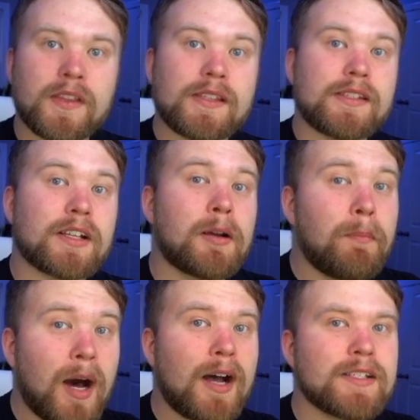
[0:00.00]
this is a
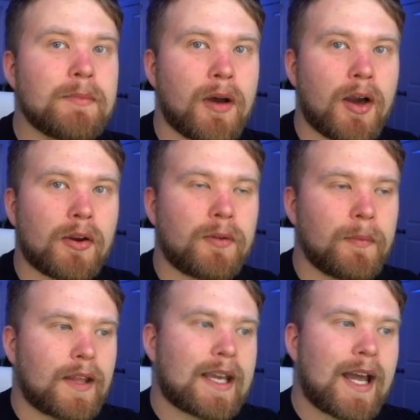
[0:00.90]
composite
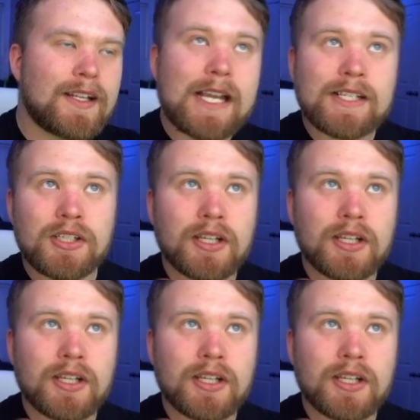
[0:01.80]
model that kind of takes a